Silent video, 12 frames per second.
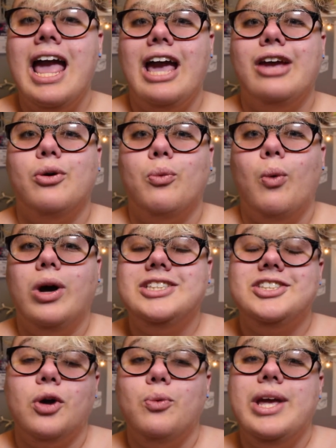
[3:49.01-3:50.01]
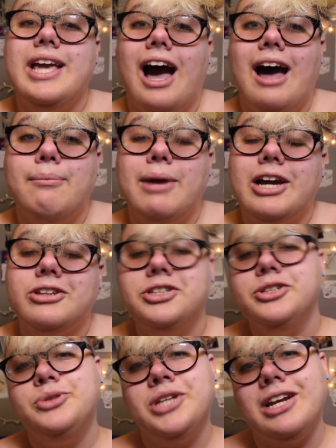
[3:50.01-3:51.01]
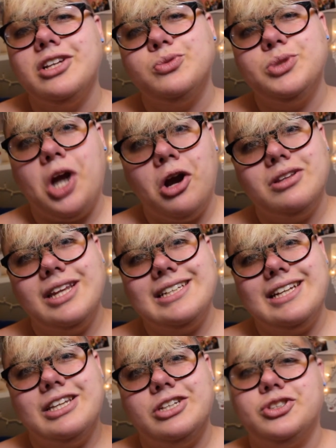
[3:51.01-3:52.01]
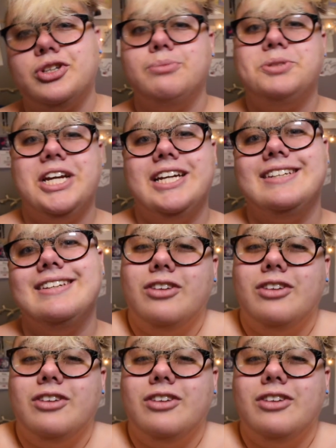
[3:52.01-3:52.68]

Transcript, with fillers: and once a week on my other two channels, which are linked in the description.